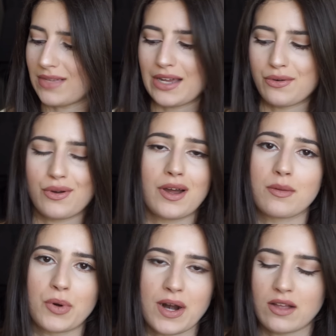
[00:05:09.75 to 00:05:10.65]
I don't know how to
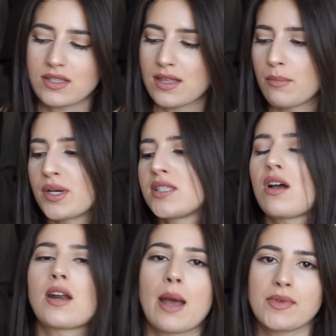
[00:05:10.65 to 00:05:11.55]
pronounce that, but it's
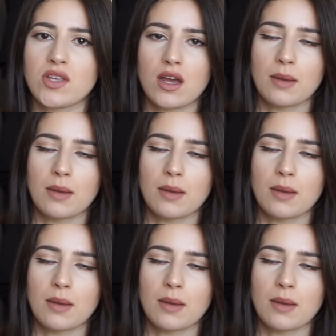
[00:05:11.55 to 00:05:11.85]
on Amazon.